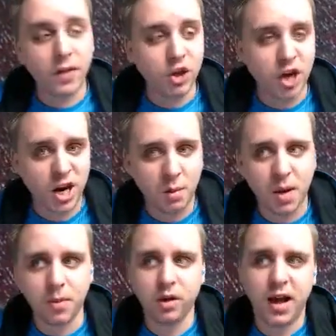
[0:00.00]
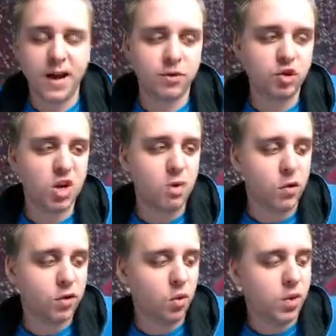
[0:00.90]
We did the channel member live
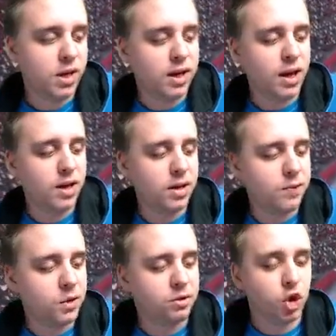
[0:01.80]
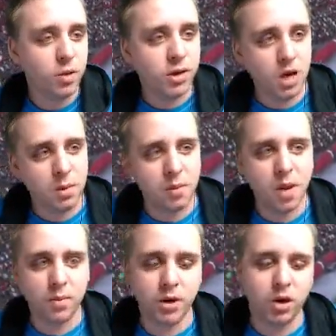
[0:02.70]
stream over the weekend. If you do become
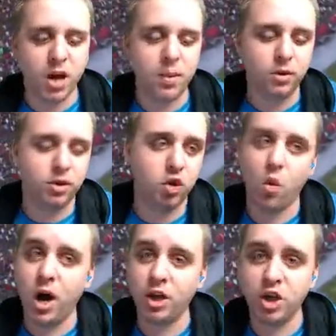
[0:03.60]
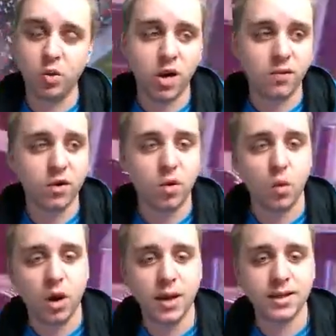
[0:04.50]
a member, you're able to watch it whenever
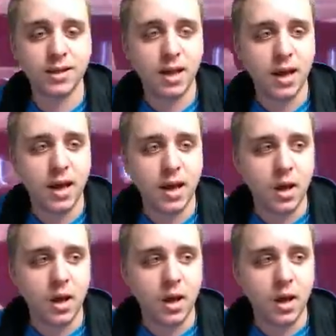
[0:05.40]
you want.